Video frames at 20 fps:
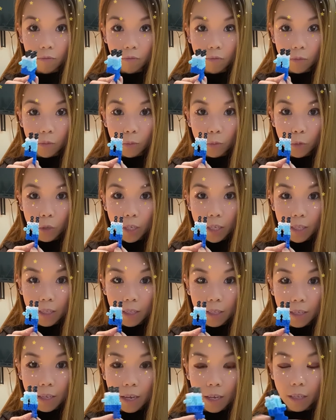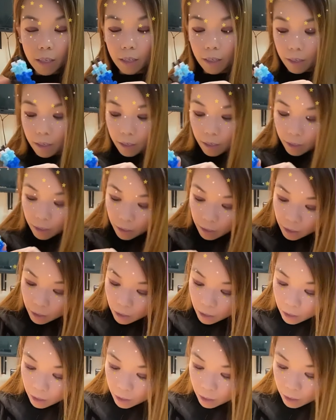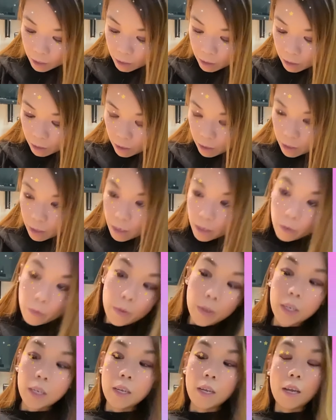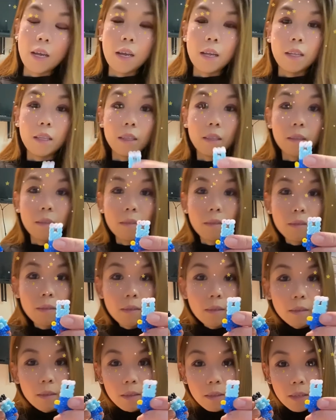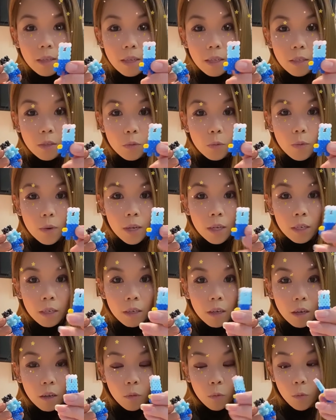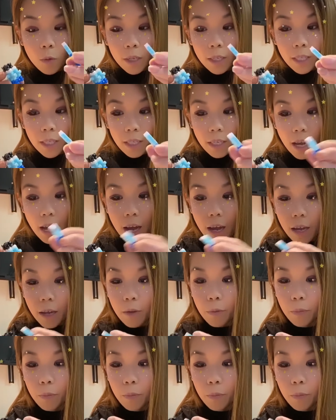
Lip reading: You can see it. Then we're gonna add this one on one side.